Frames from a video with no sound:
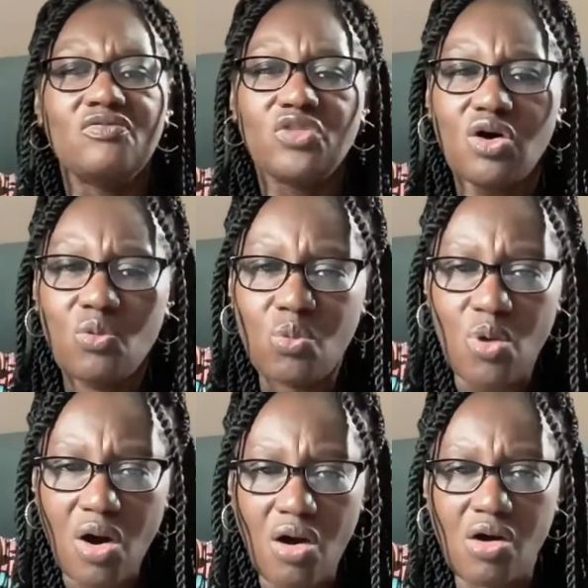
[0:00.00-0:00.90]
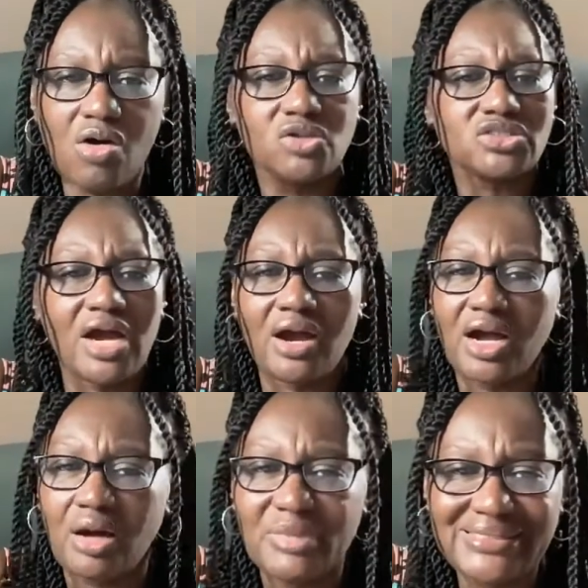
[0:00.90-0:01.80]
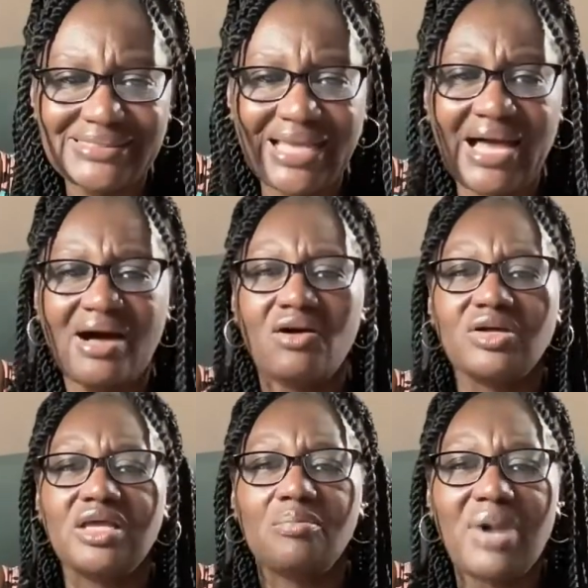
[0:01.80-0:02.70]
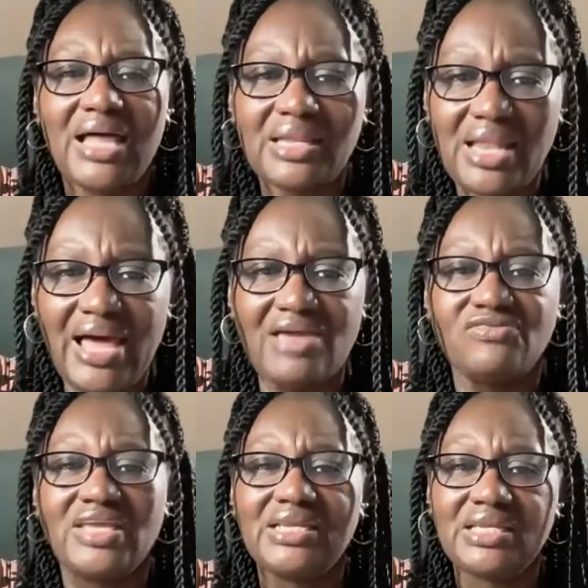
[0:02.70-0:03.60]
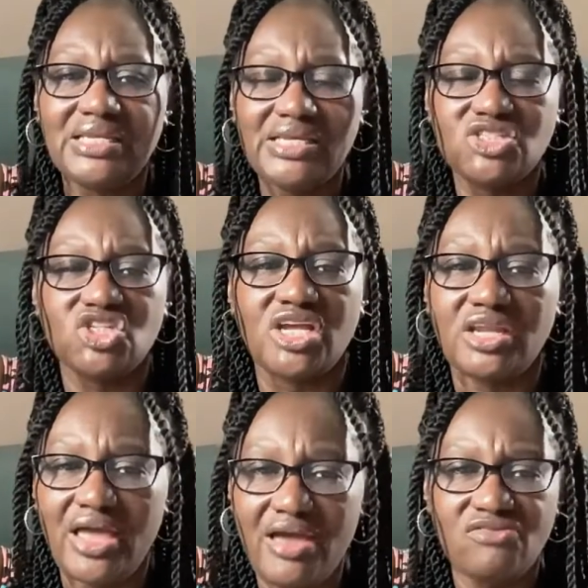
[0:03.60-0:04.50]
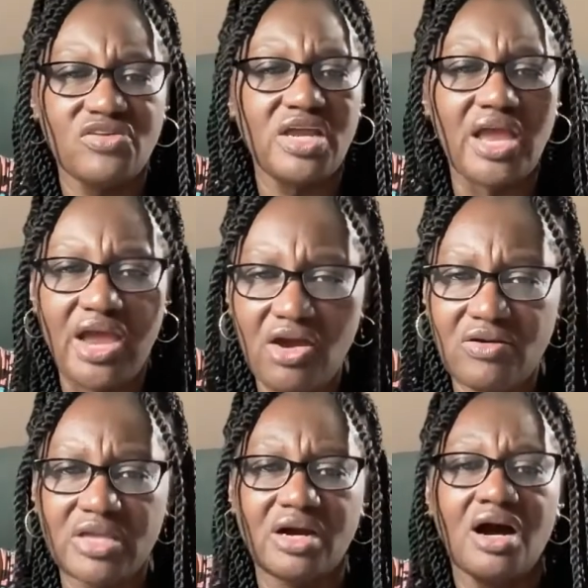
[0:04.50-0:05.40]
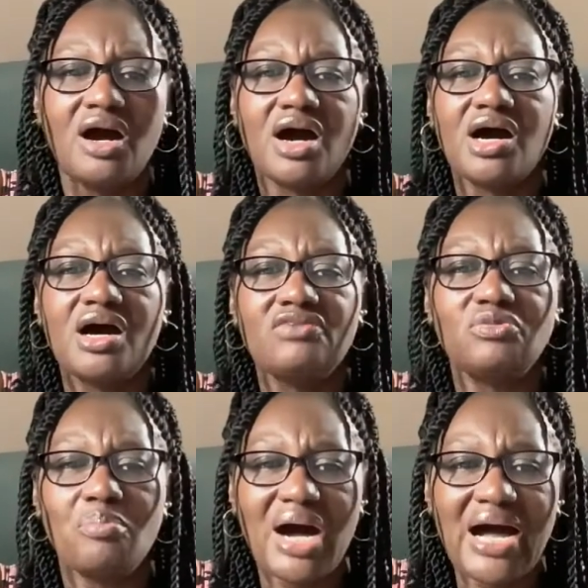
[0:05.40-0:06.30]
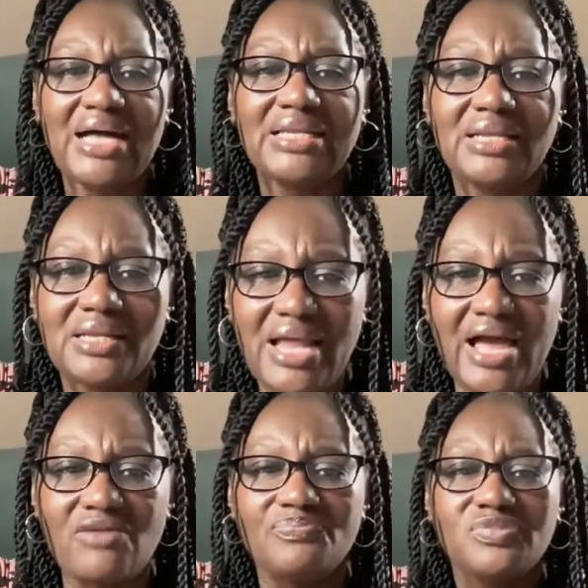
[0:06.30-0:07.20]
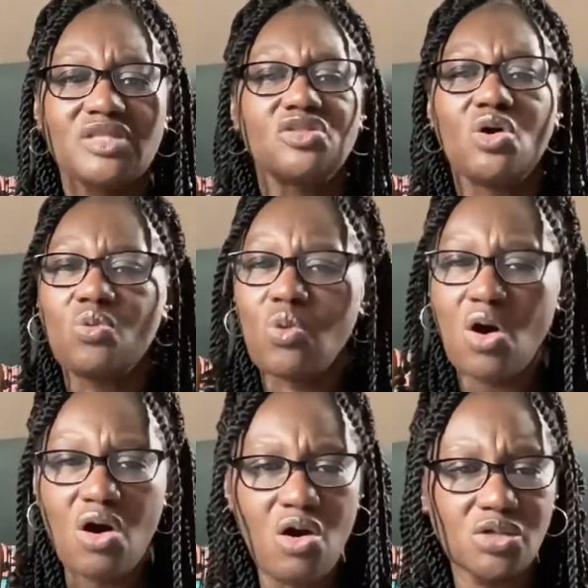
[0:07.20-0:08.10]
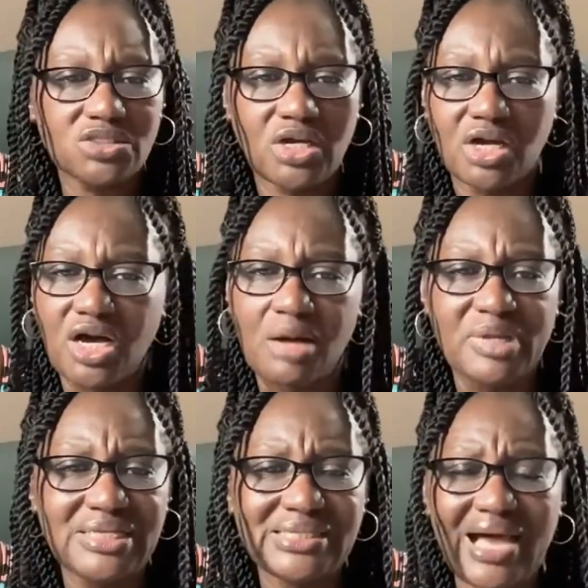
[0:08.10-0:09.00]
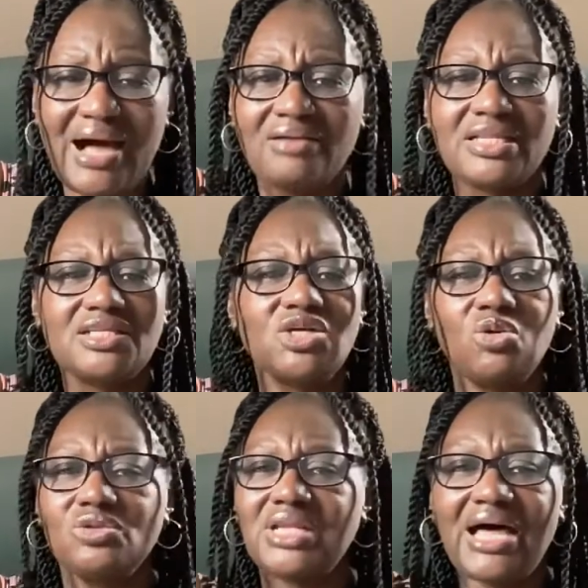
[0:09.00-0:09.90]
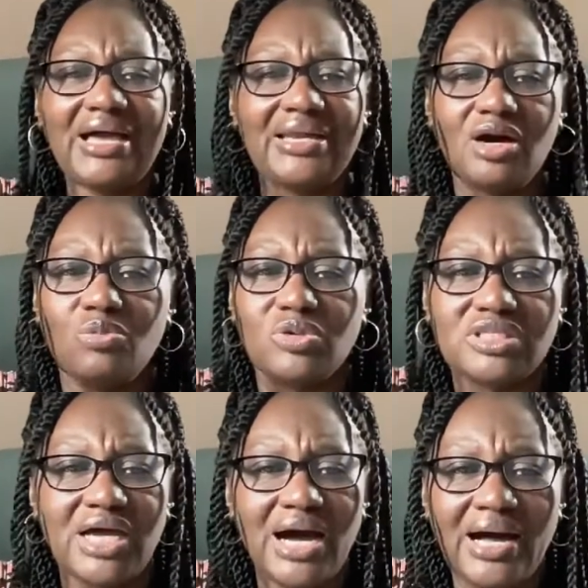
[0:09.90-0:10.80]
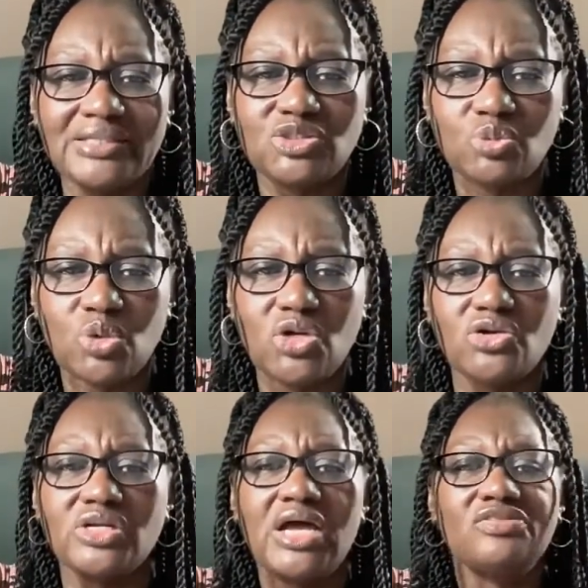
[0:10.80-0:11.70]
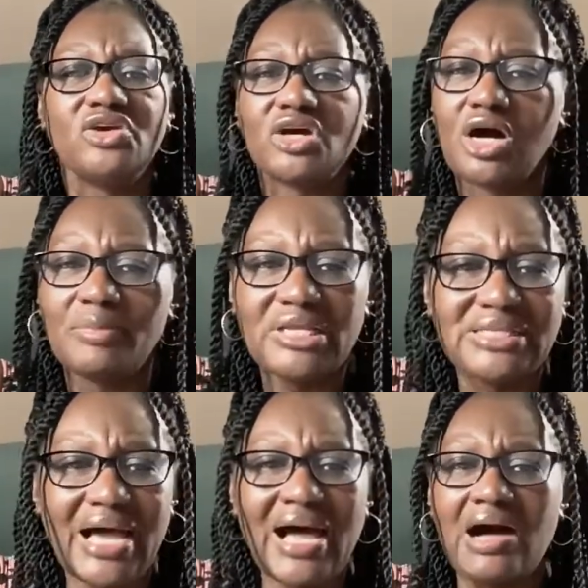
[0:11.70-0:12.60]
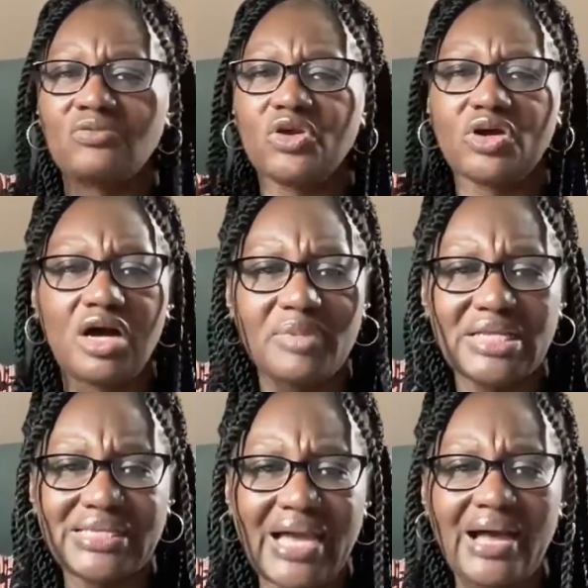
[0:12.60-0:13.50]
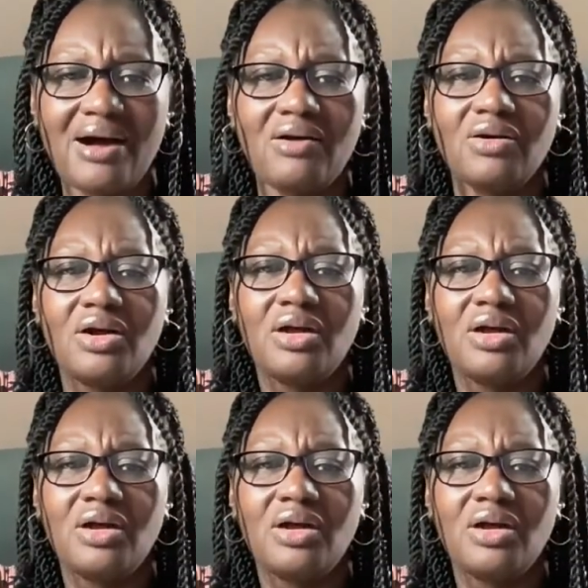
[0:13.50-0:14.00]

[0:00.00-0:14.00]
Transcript: The walls are coming down in my life, in each and every area of my life. The walls are coming down that don't line up with God's word. They're coming down. They're coming down.